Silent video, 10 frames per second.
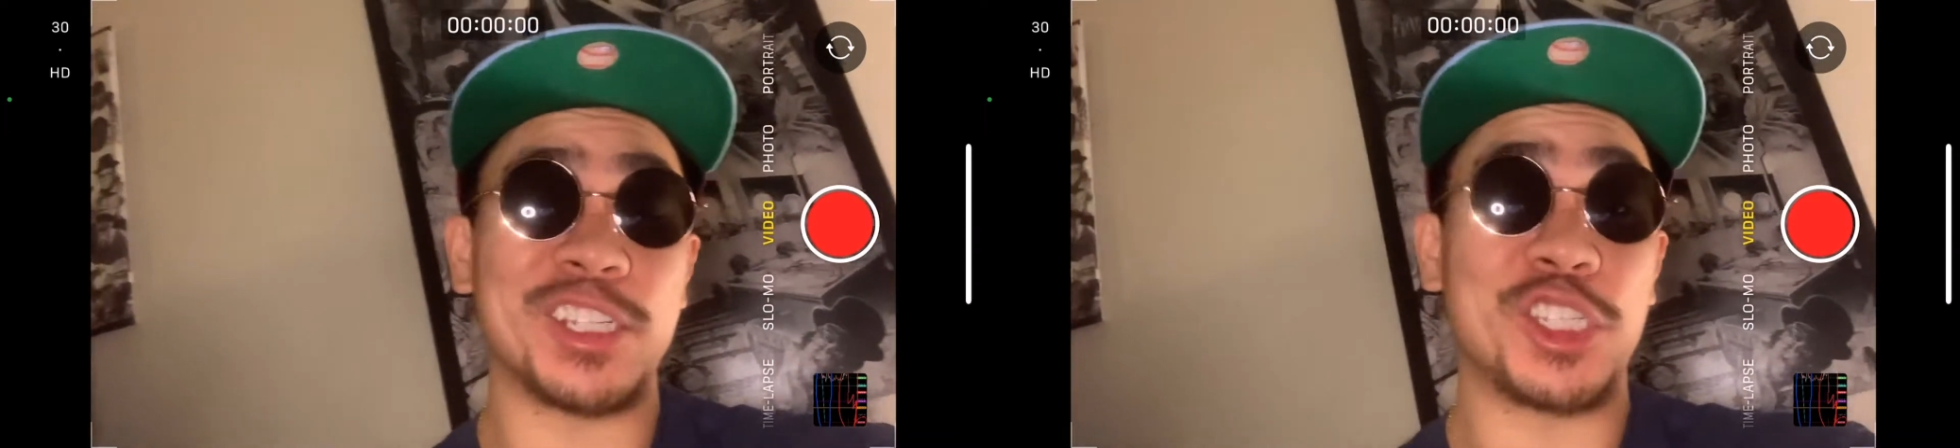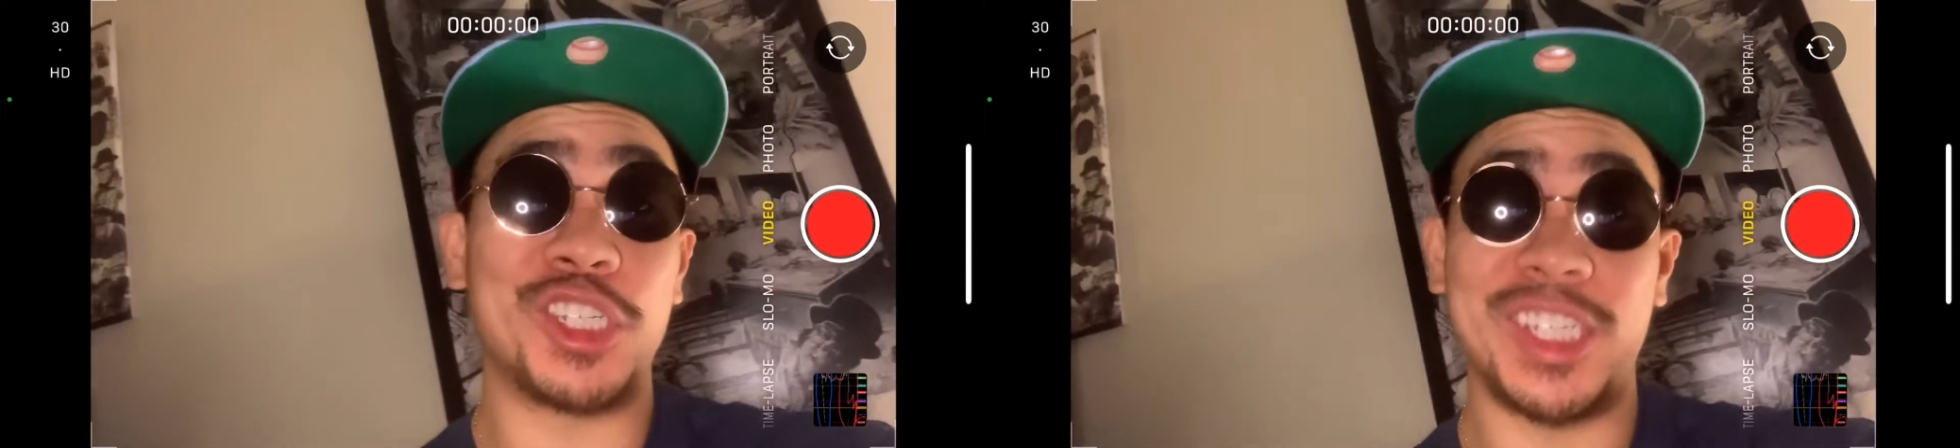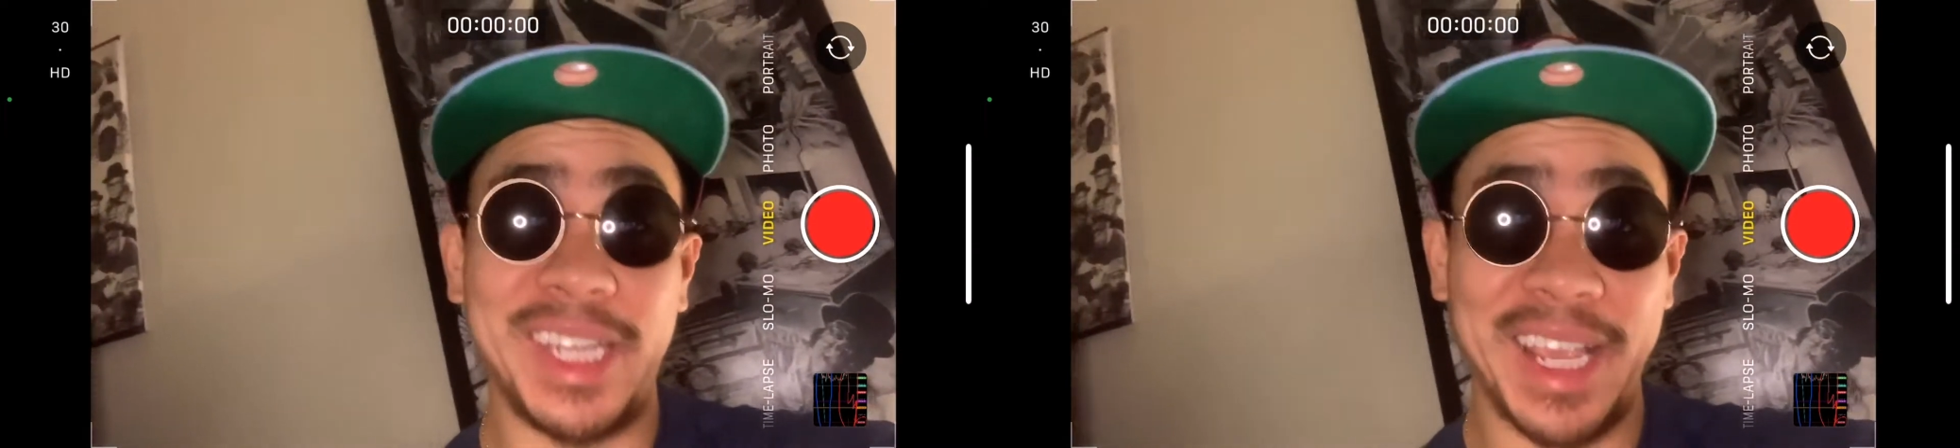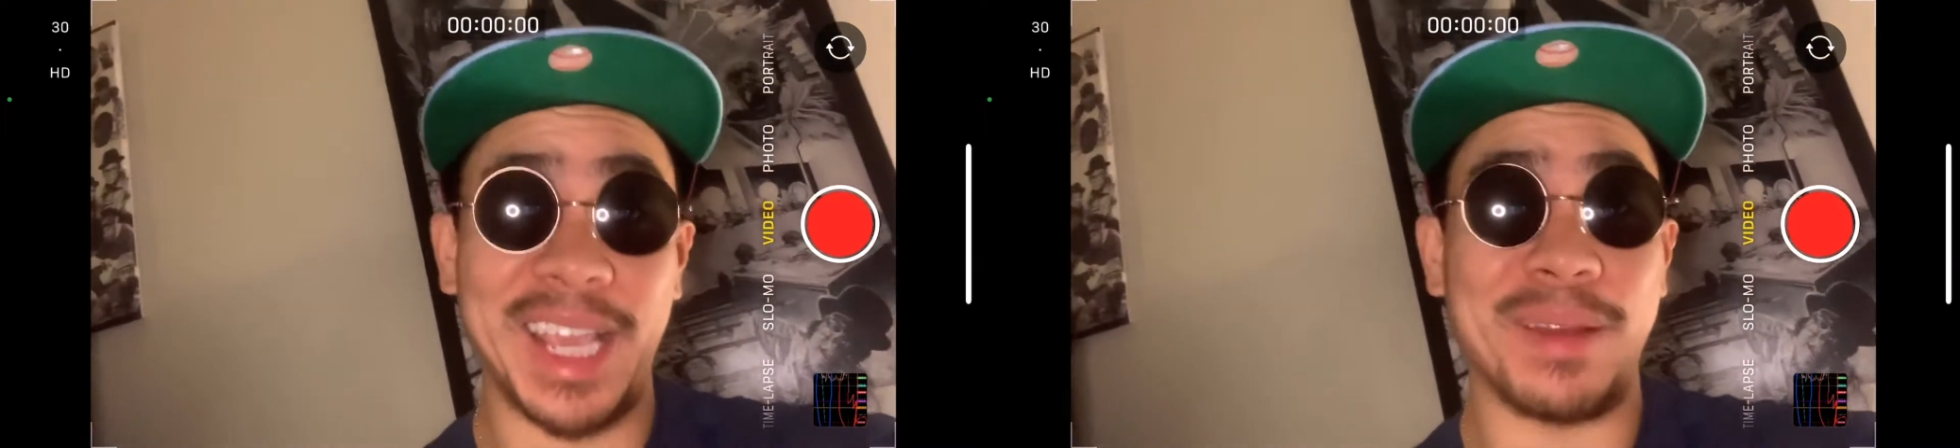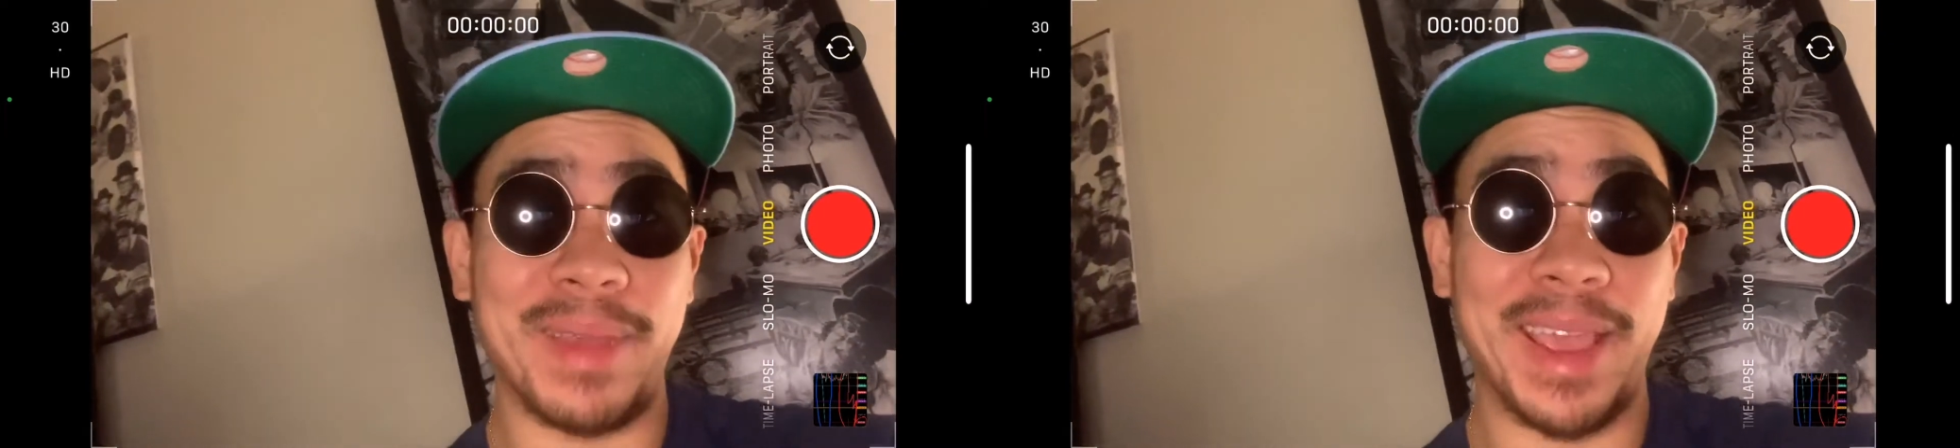
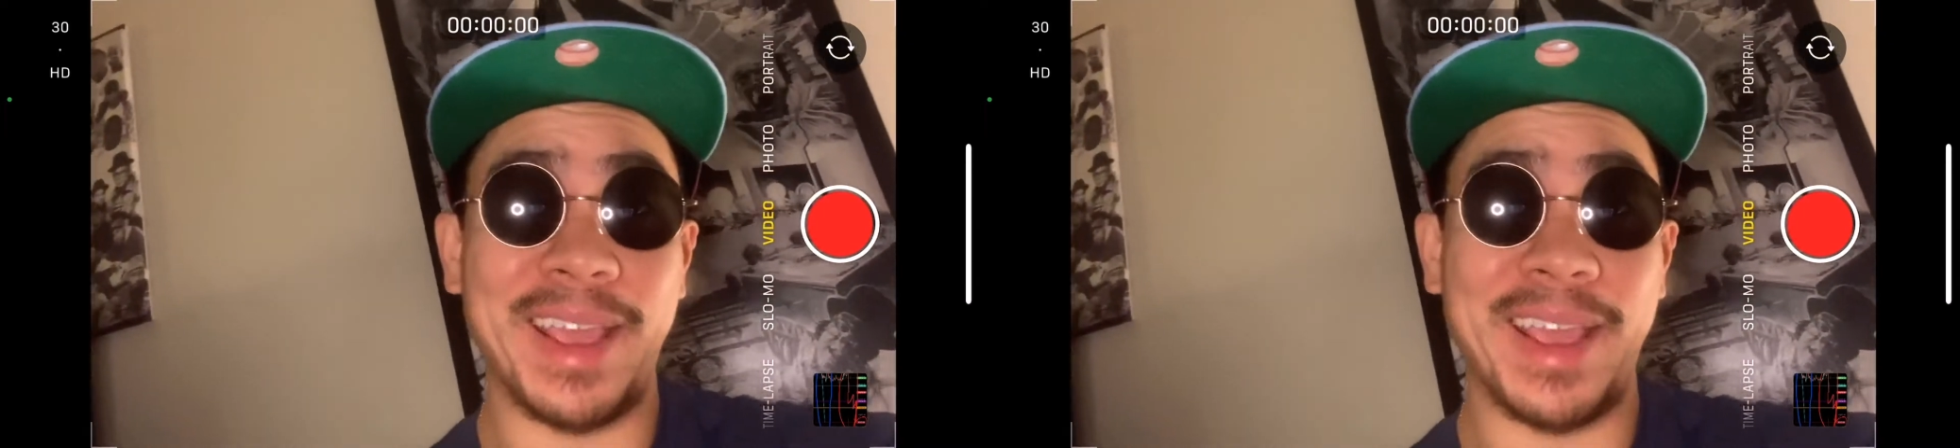Shit, man.